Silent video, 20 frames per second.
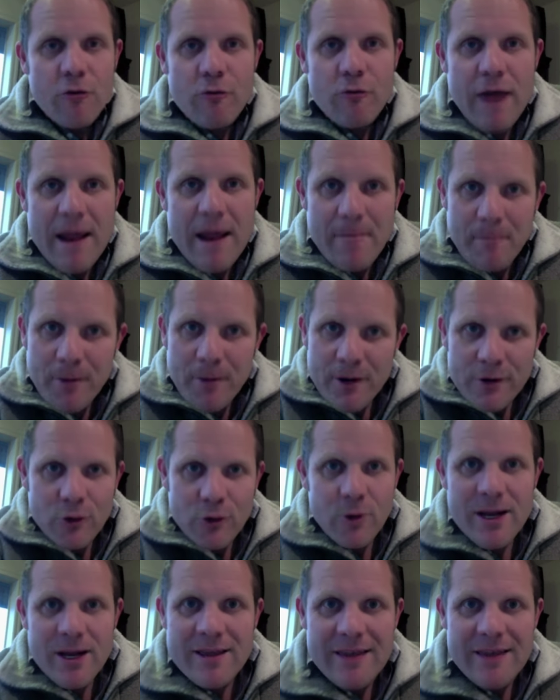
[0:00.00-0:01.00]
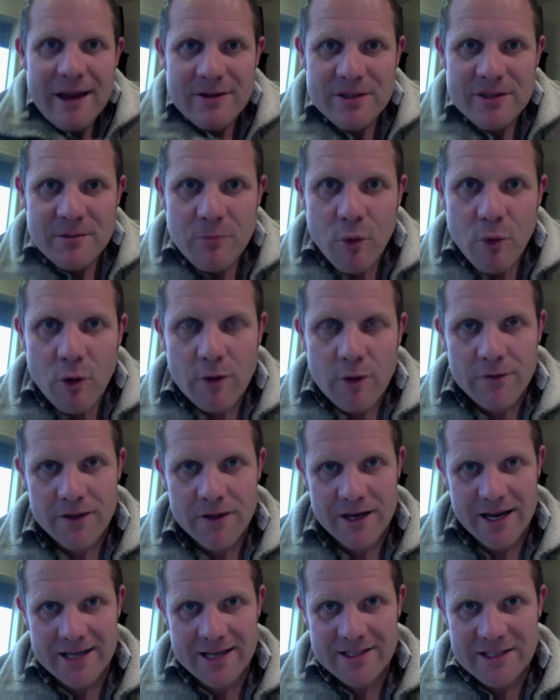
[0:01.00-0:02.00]
rape 20,000 more
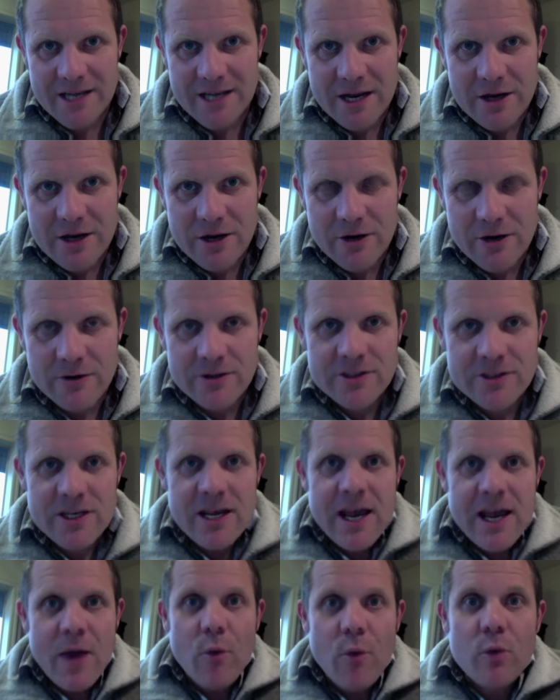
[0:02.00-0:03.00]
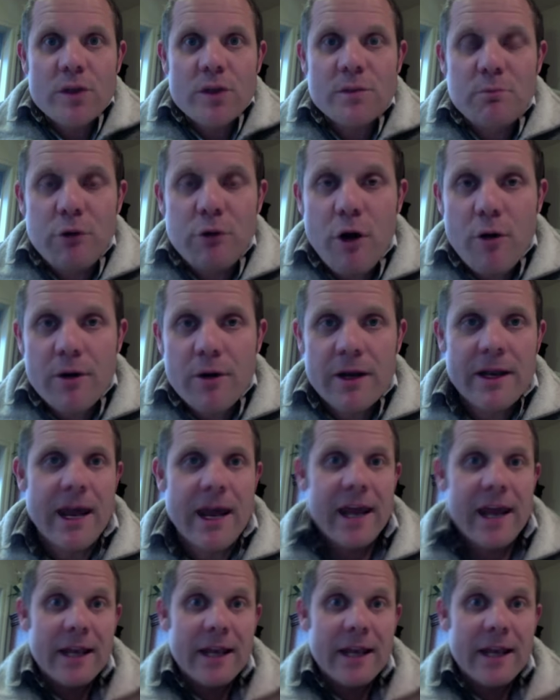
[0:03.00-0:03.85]
over the next 10 years was broken.